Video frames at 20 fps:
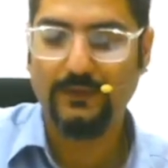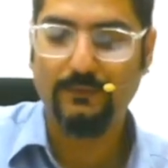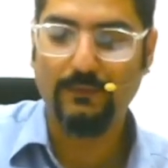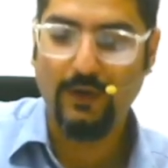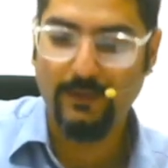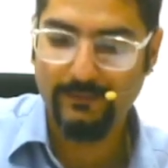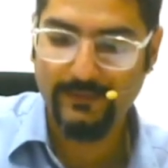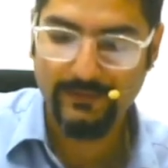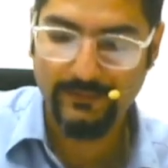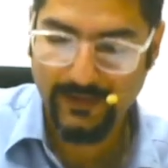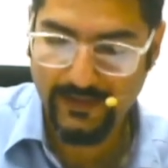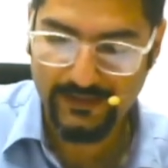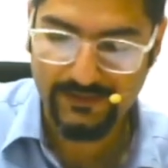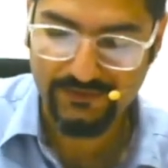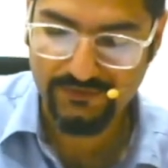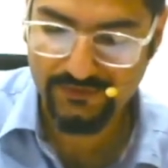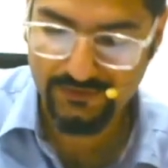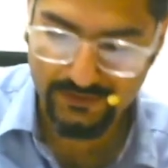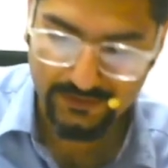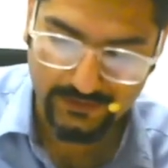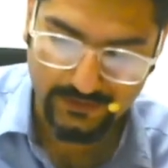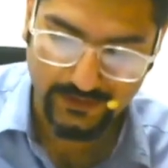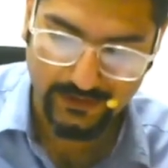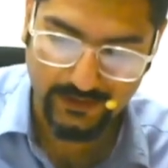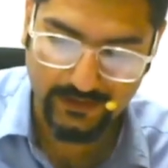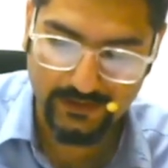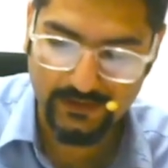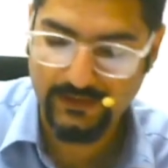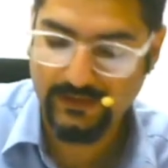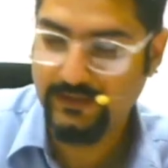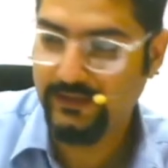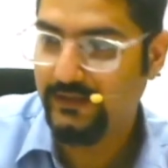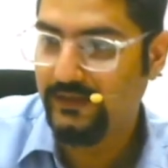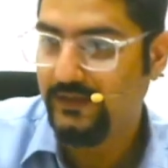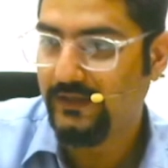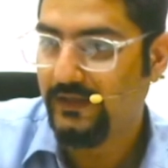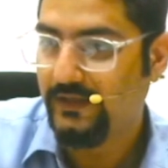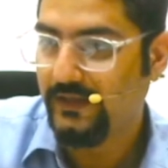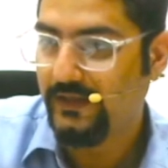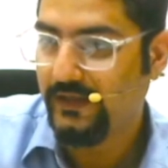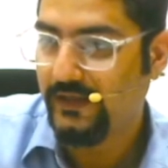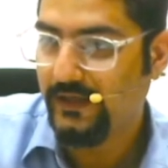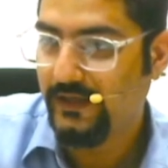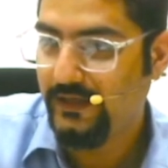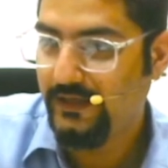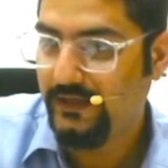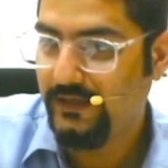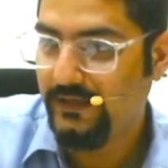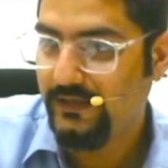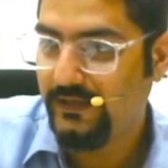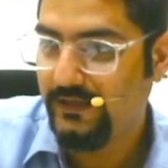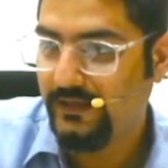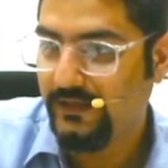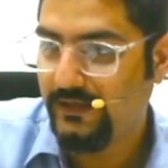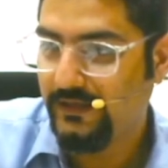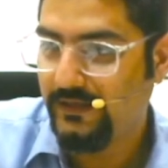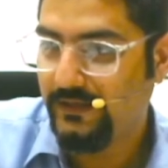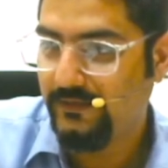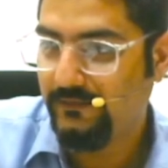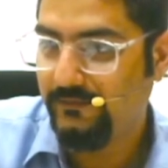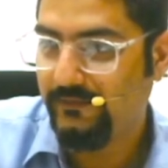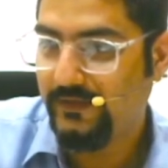Bombay bench, in a